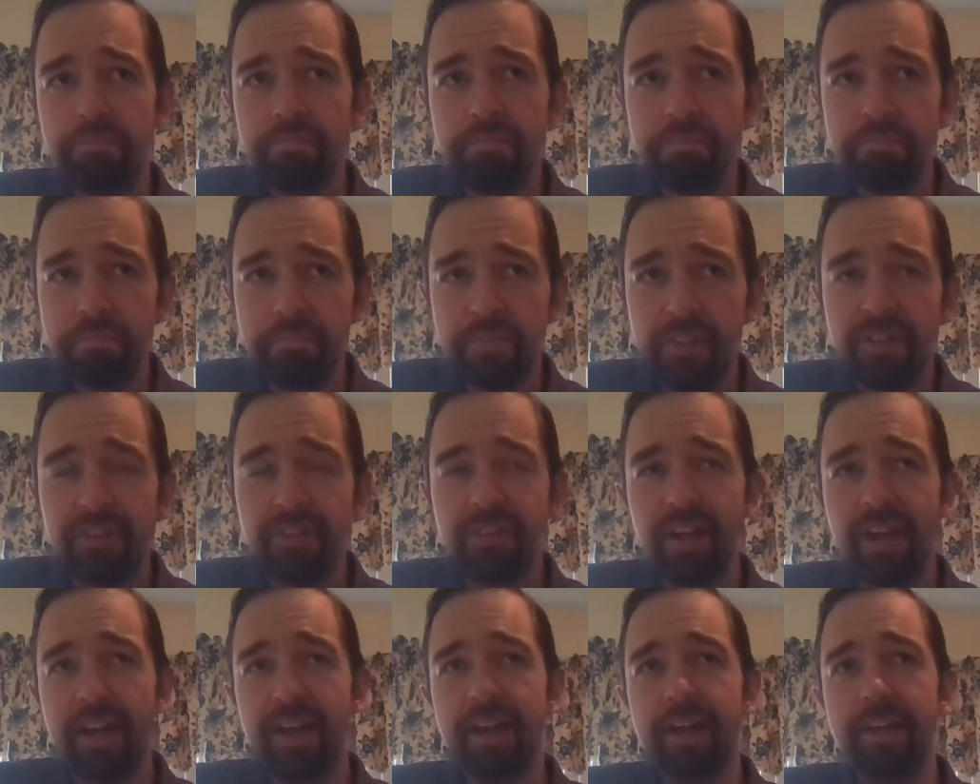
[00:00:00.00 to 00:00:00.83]

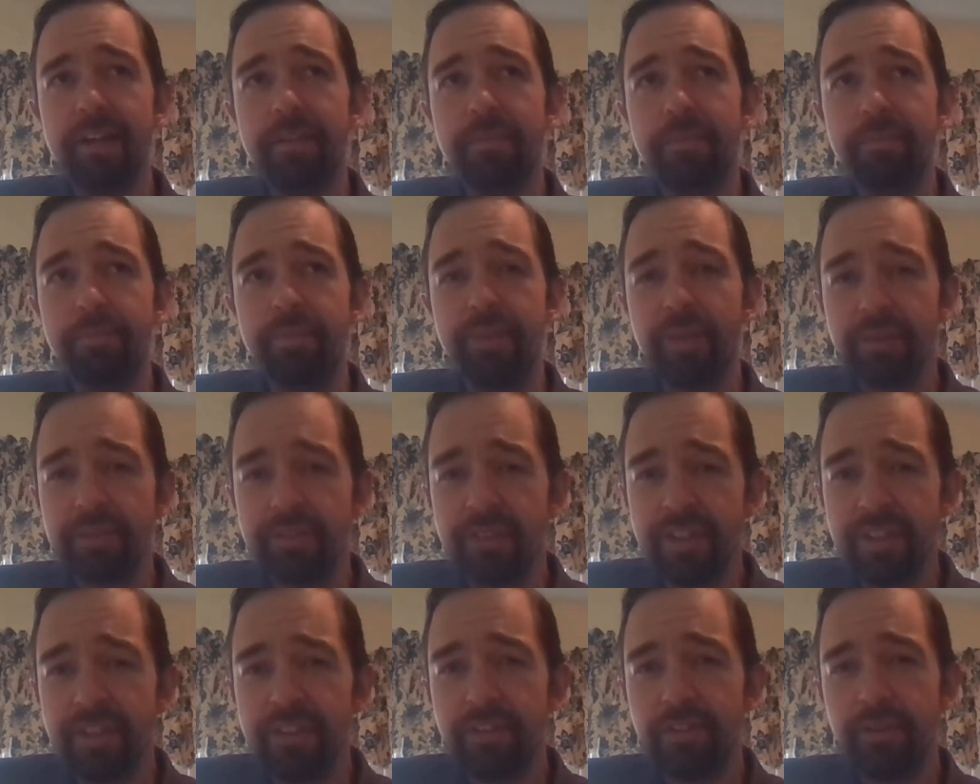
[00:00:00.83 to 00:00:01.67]
design built
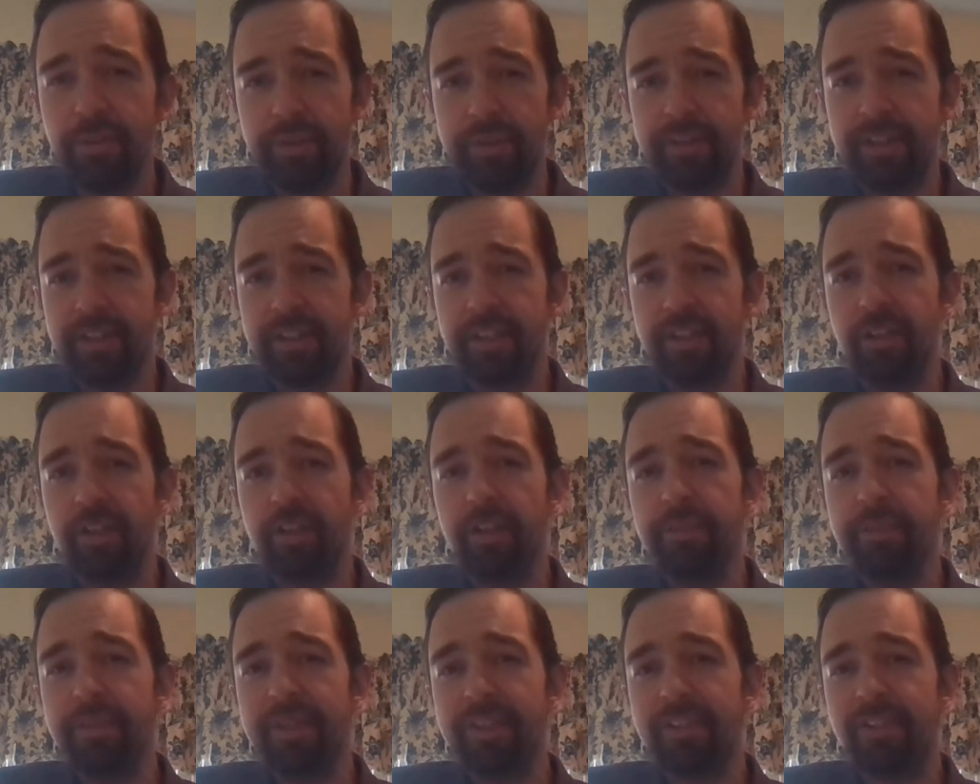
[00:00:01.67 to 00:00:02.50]
into it that can
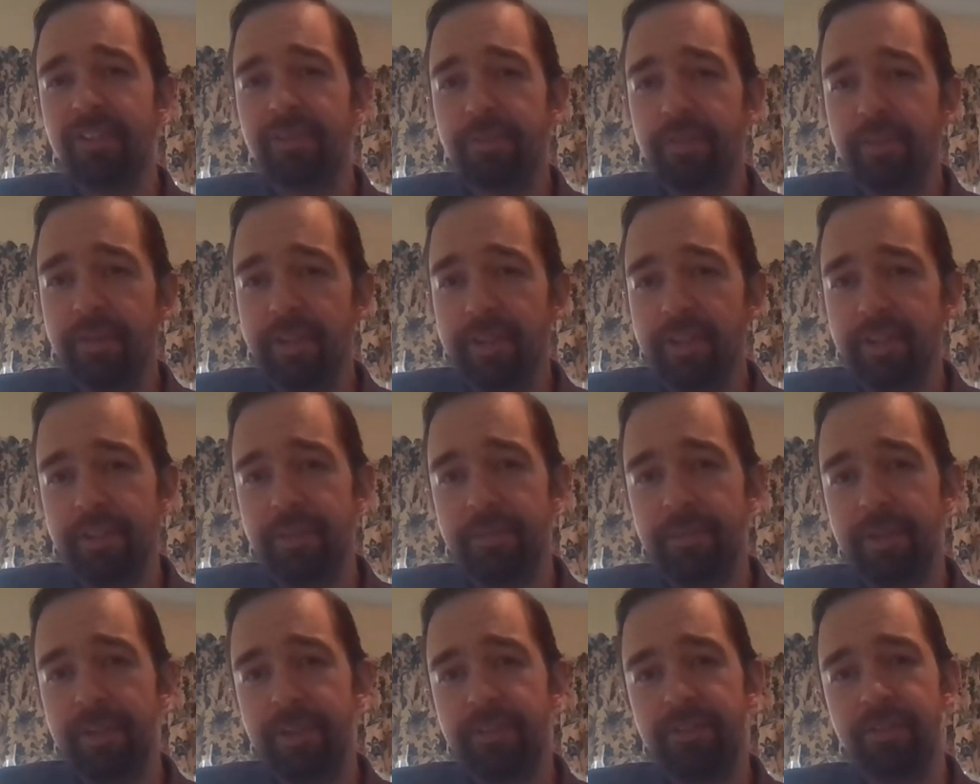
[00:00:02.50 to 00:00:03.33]
only be explained
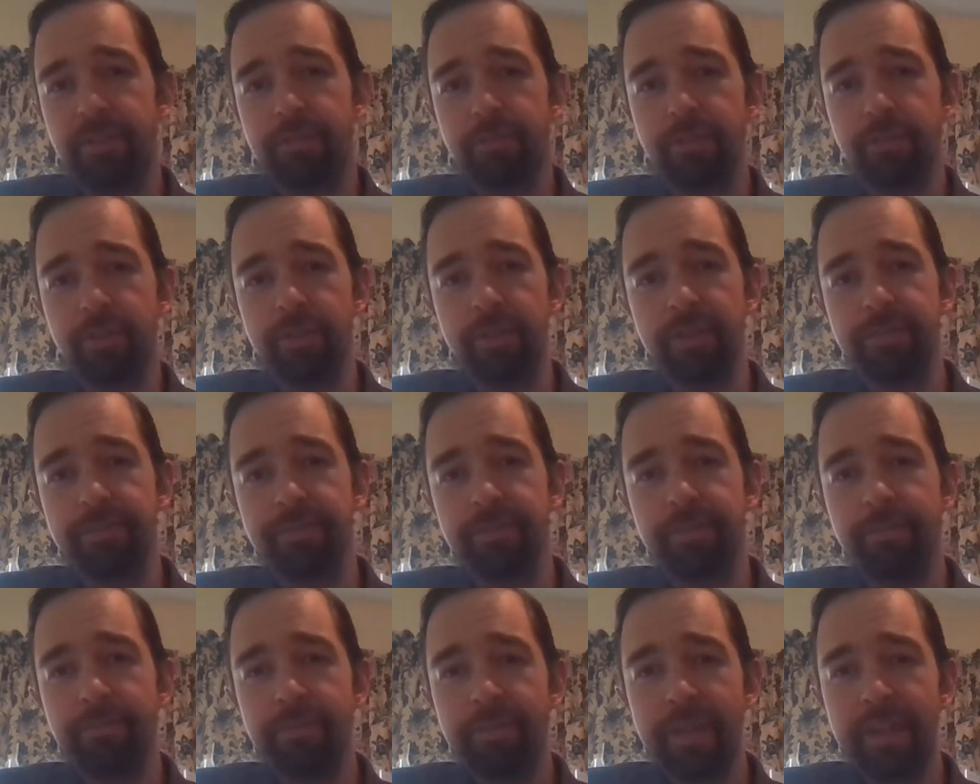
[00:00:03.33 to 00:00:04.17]
by some sort of
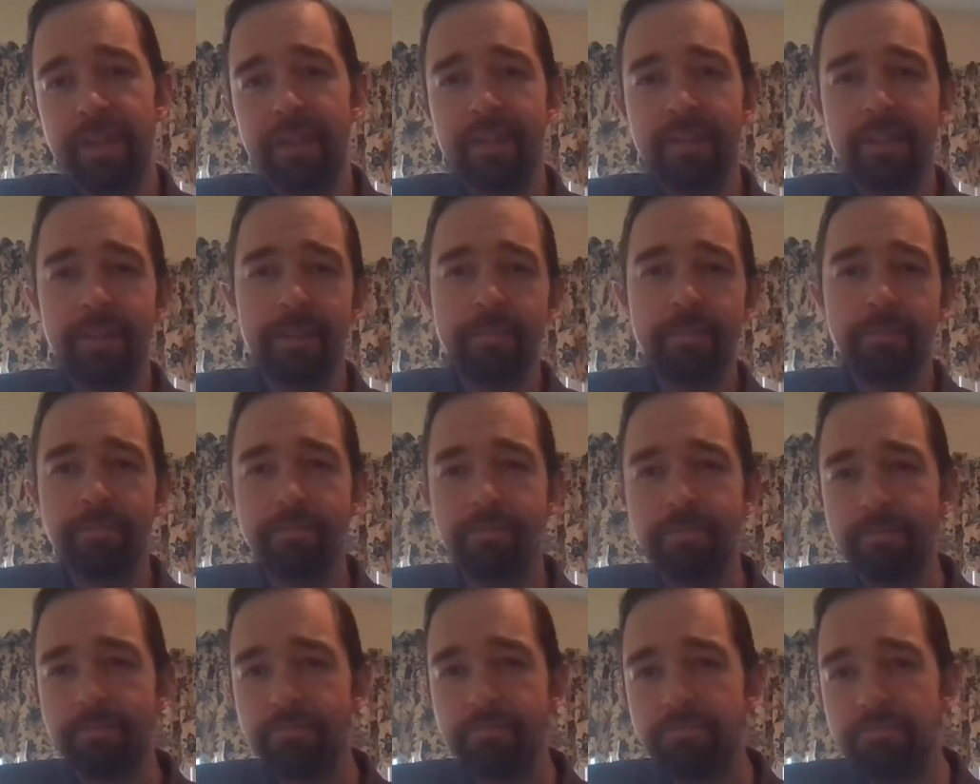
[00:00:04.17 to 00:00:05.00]

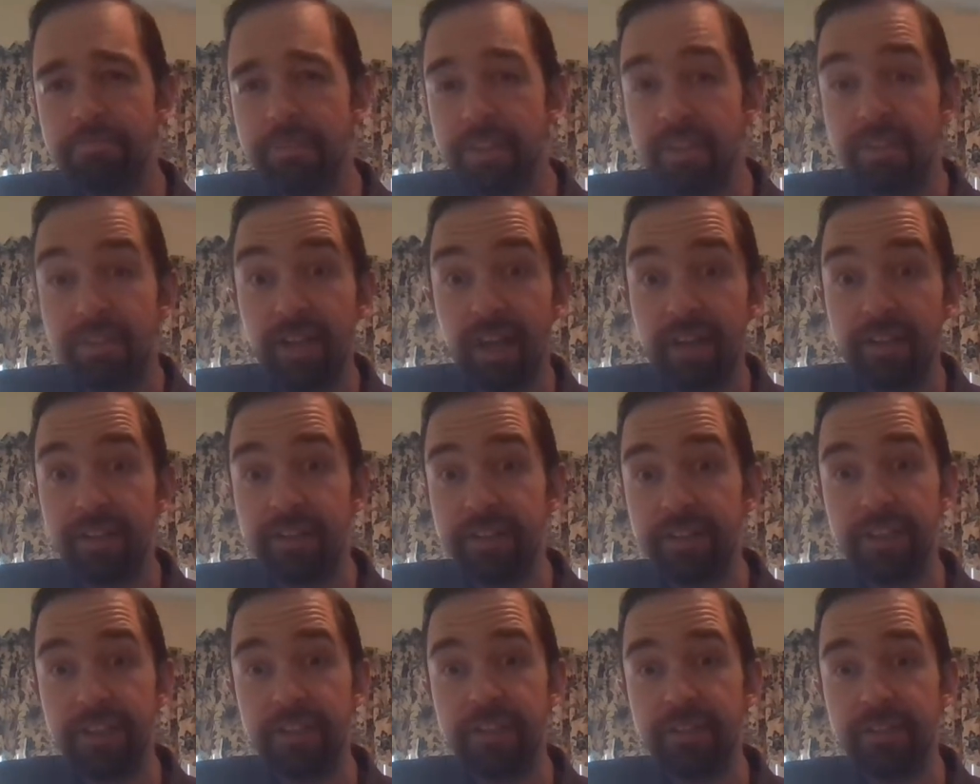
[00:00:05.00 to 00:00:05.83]

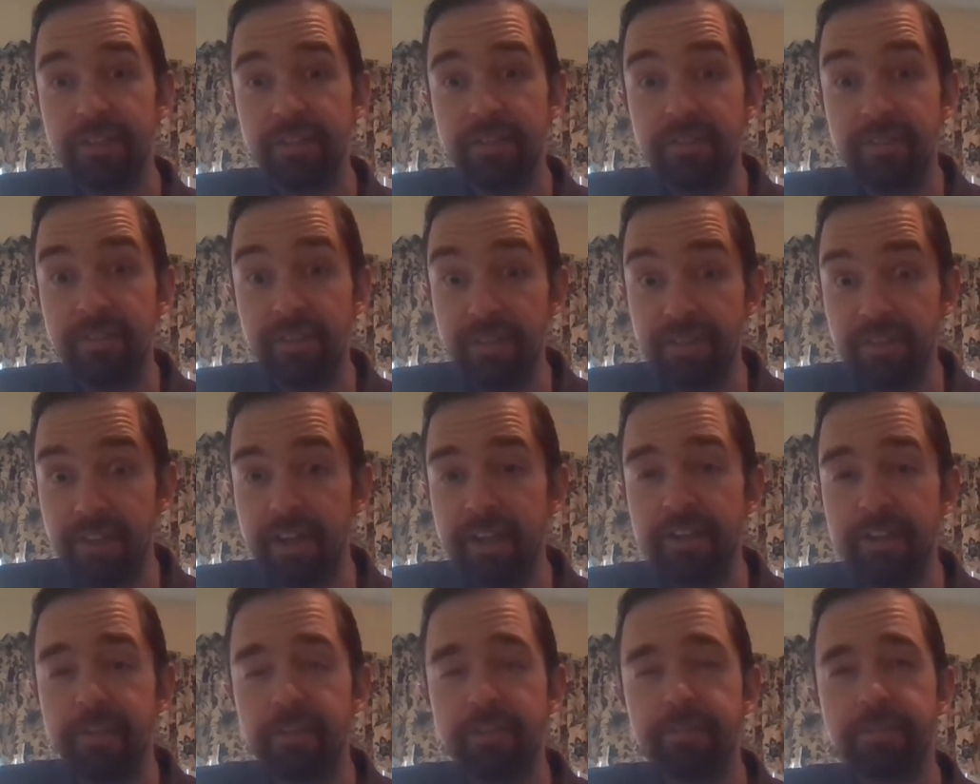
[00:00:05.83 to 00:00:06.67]
intelligent
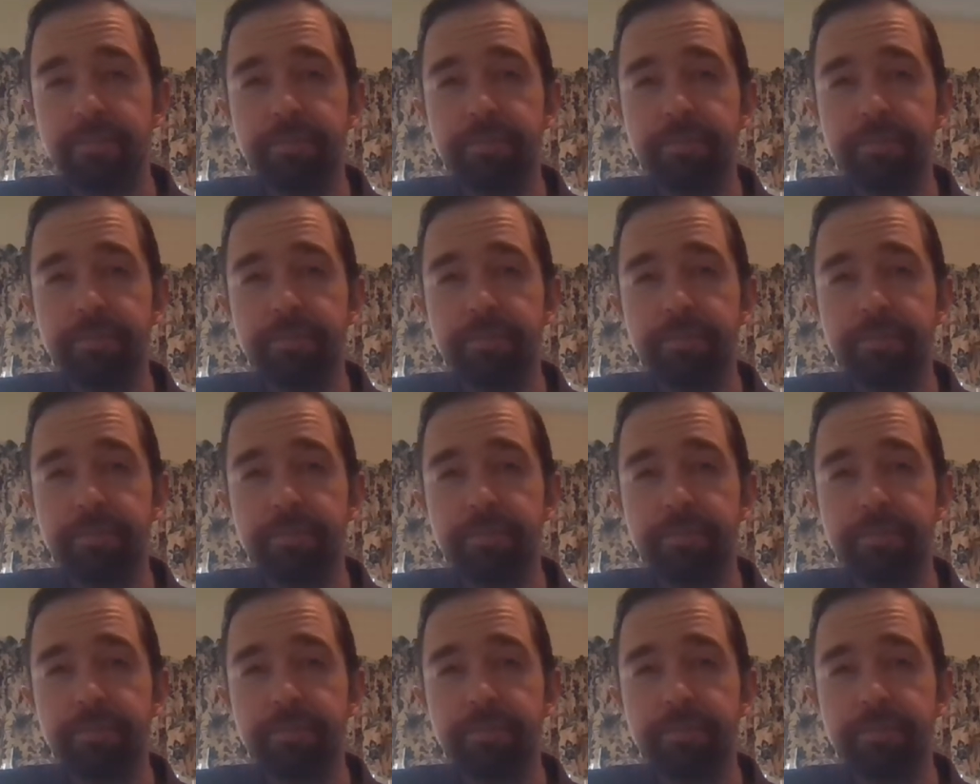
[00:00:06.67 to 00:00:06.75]
designer.